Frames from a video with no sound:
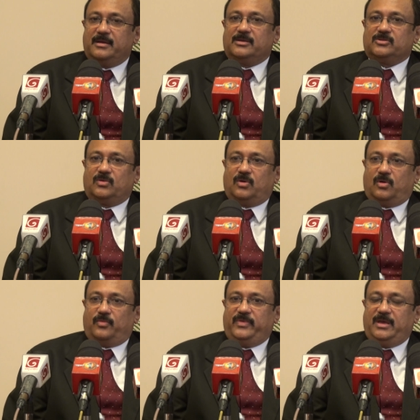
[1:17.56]

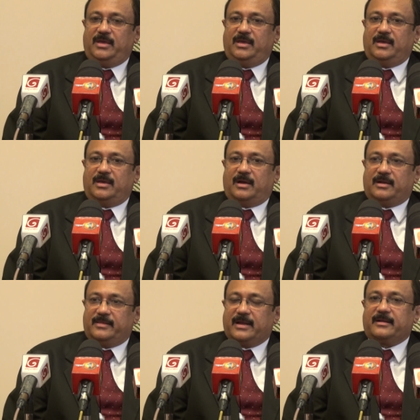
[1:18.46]
So we
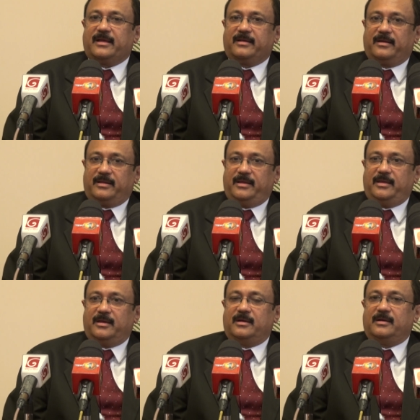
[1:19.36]
under that
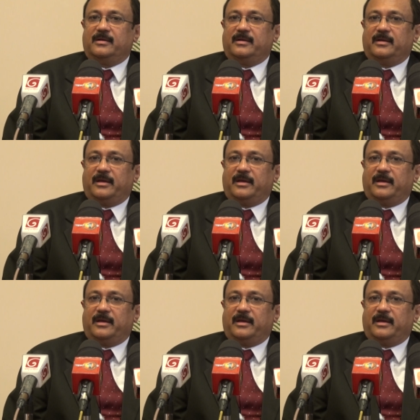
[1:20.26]
category, uh,